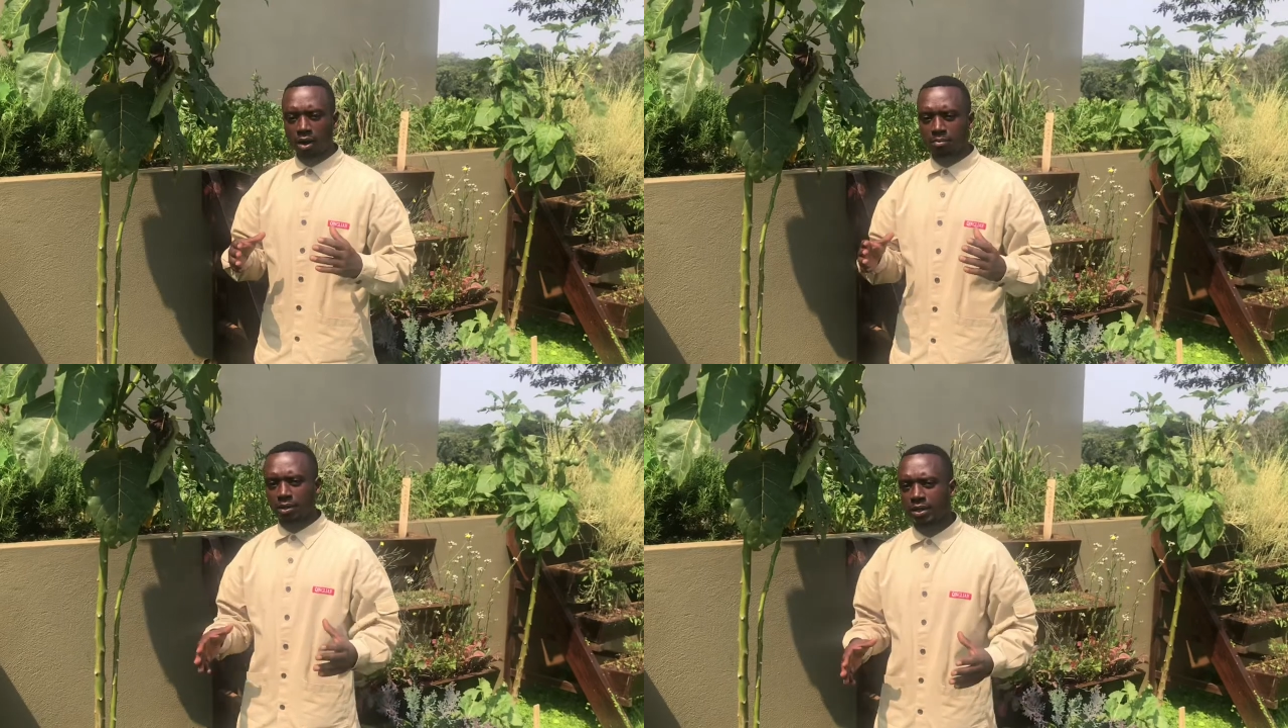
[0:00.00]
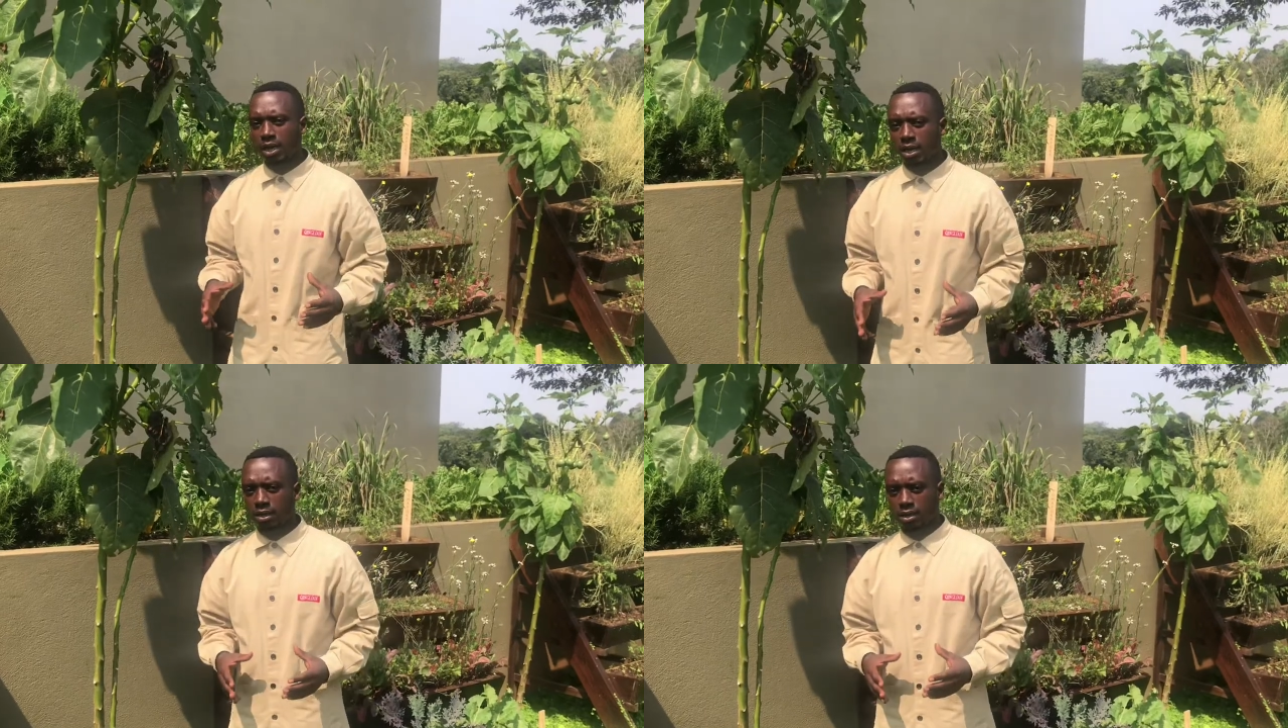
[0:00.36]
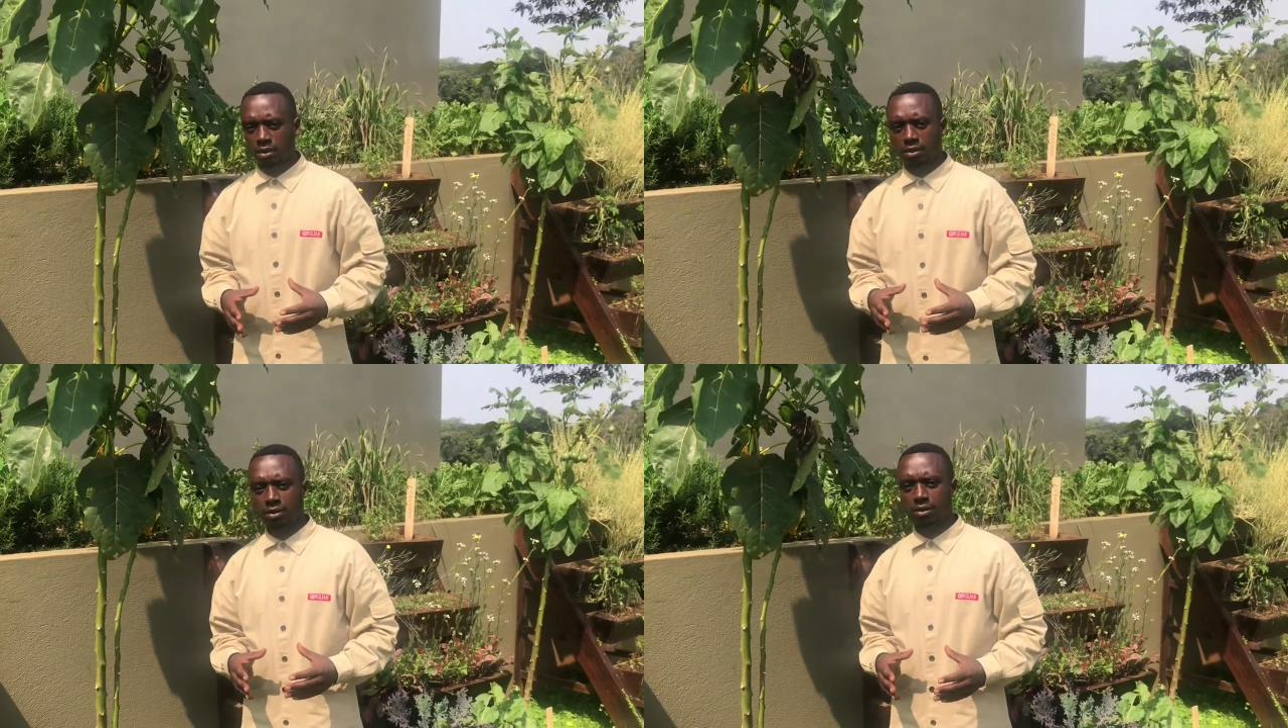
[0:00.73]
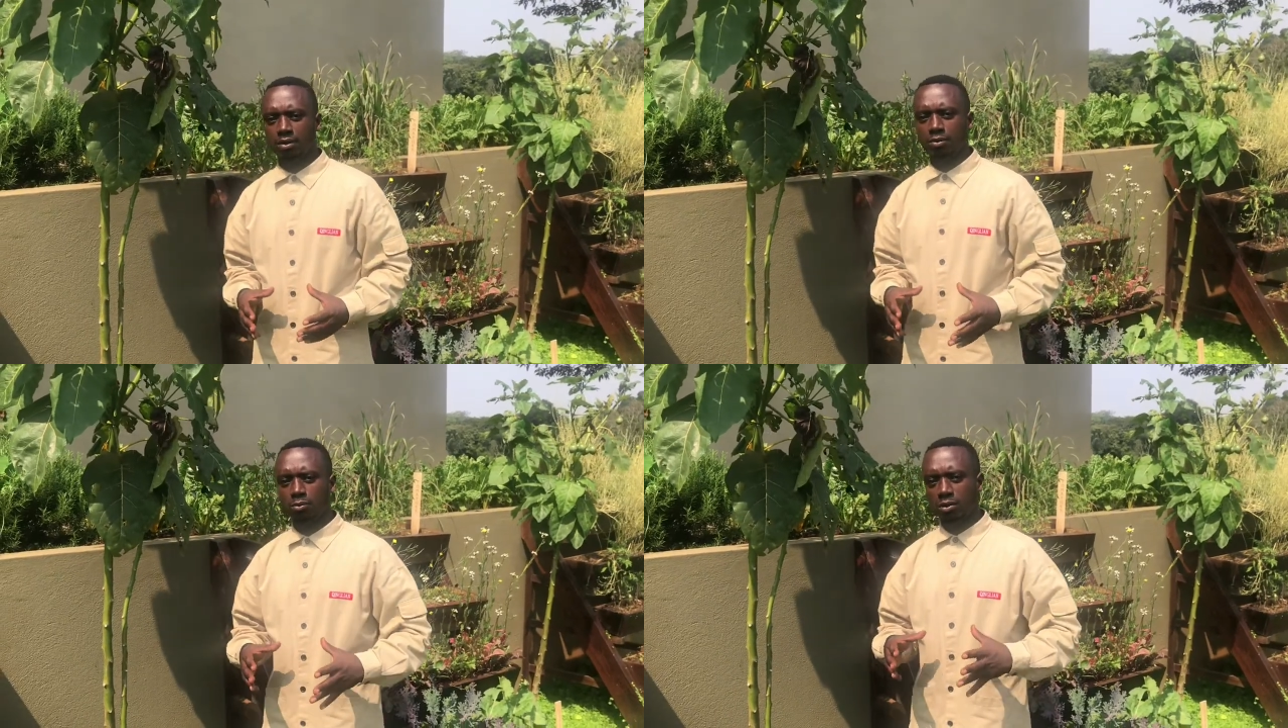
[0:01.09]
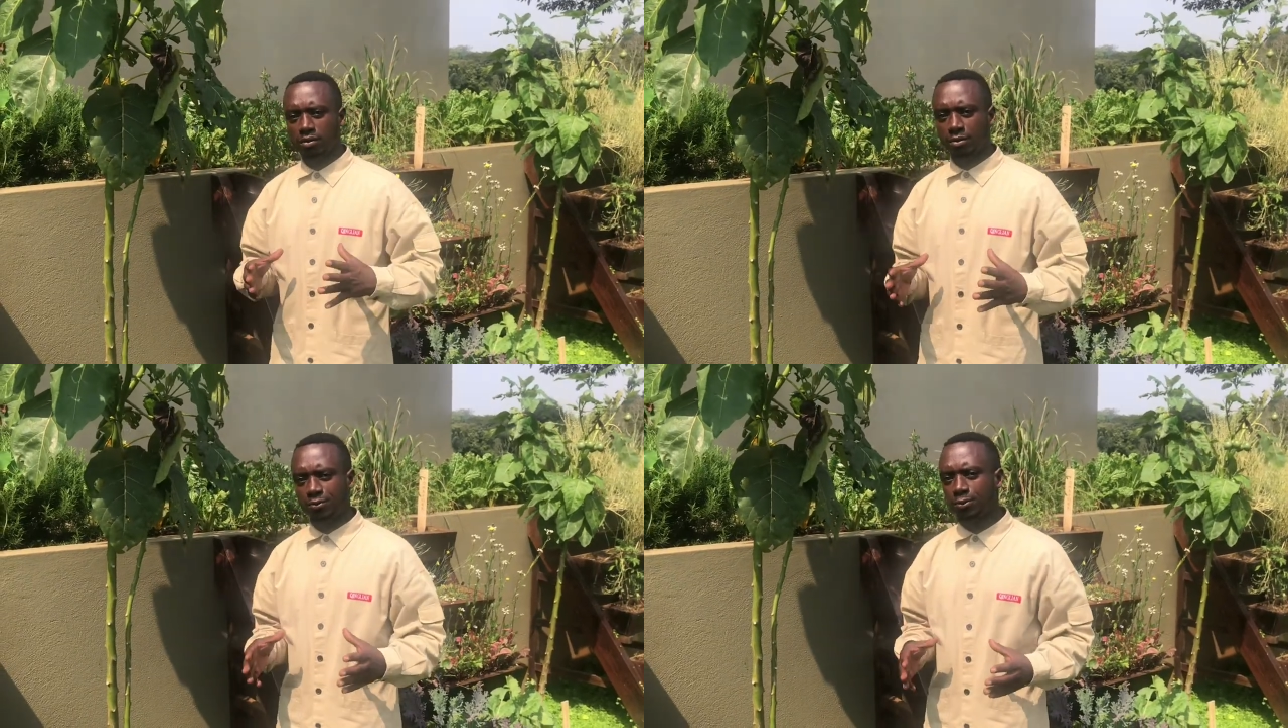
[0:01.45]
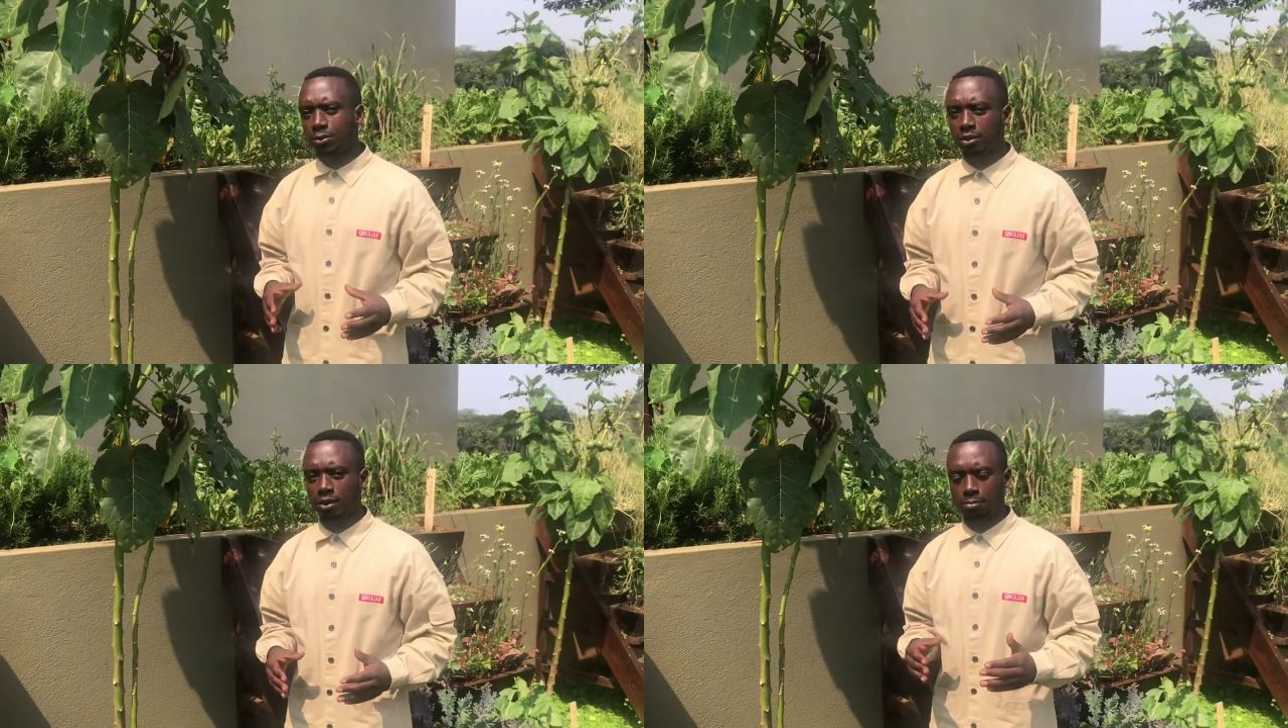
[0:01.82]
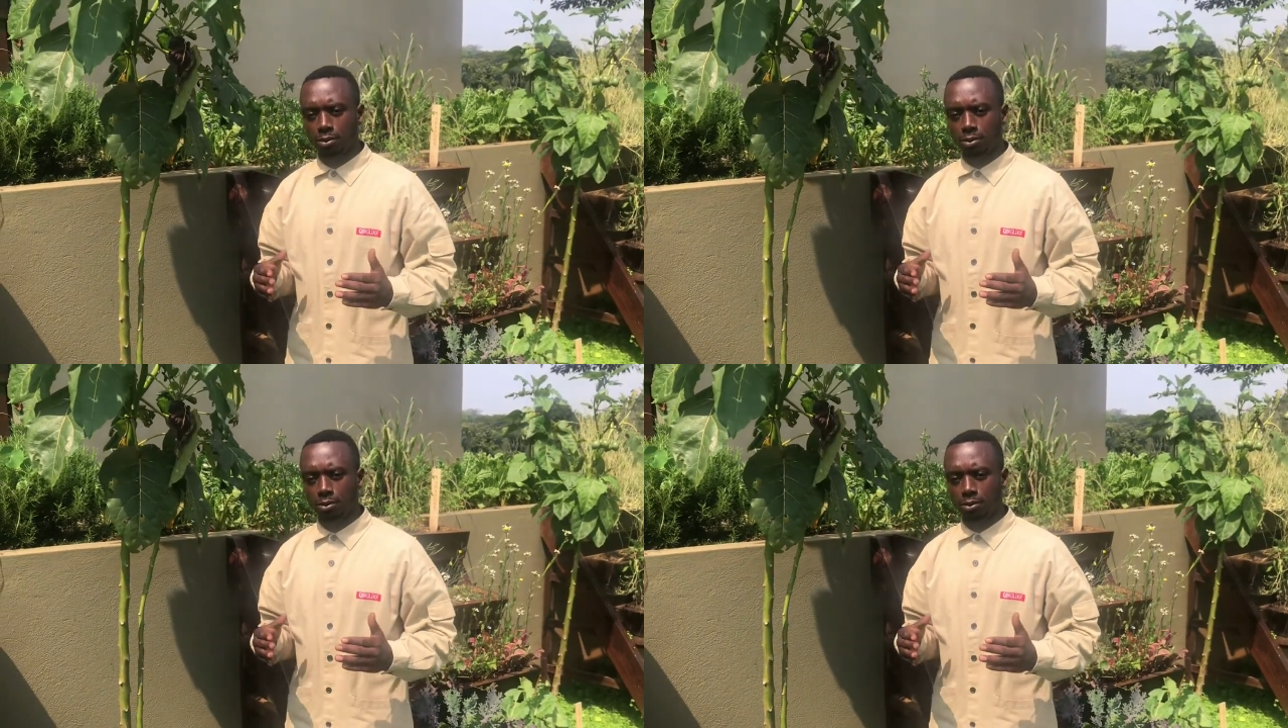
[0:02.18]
I'll be turning waste food in